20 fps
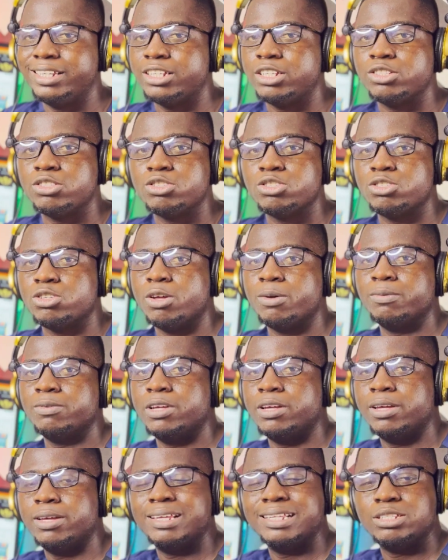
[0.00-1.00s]
it
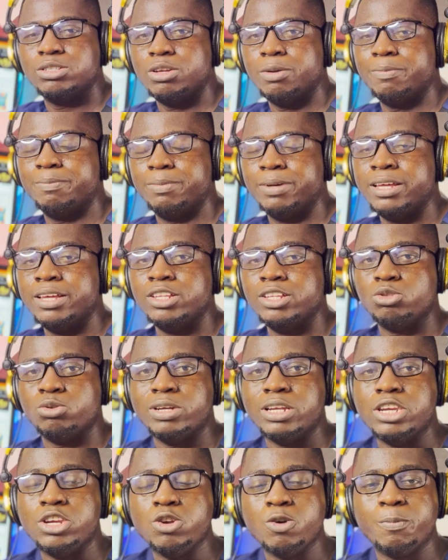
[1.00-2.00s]
to a
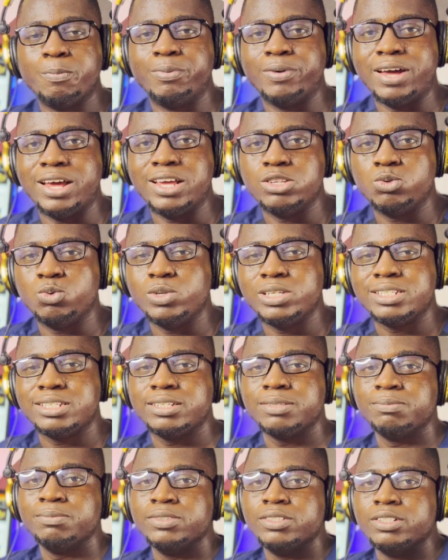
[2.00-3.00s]
new price, which
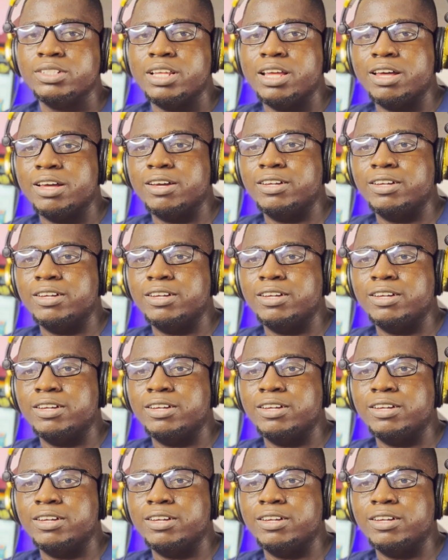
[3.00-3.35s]
the